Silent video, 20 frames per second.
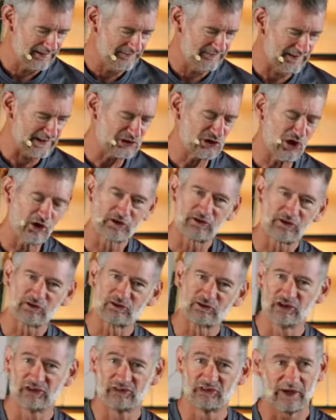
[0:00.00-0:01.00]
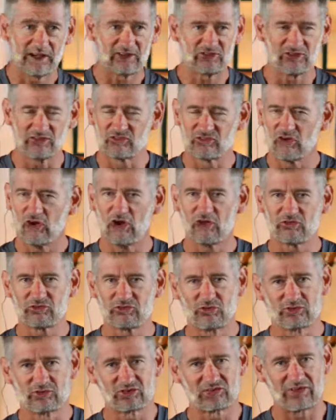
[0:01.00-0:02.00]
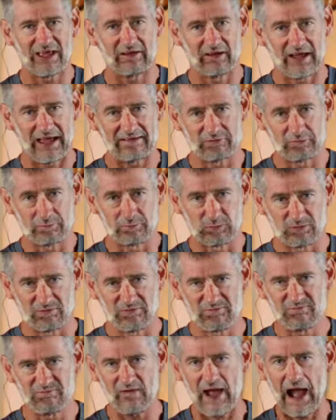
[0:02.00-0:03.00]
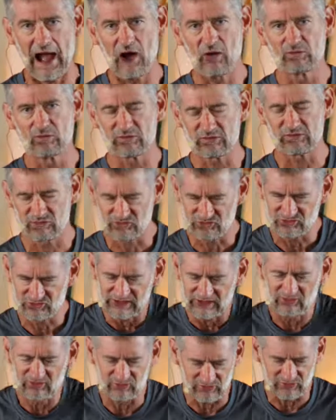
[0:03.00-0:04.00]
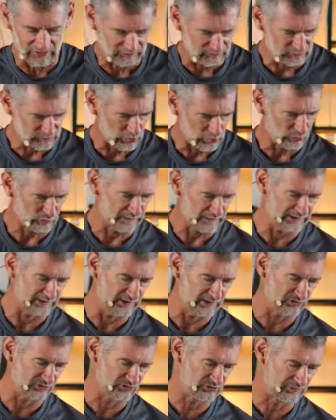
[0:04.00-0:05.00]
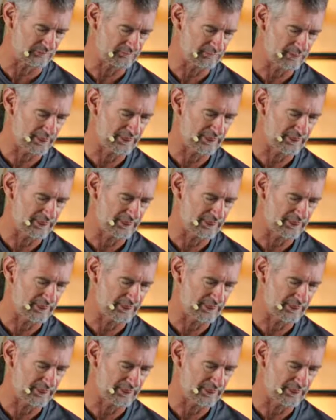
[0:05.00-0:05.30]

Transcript: that younger generations also just have a profound sense of loneliness.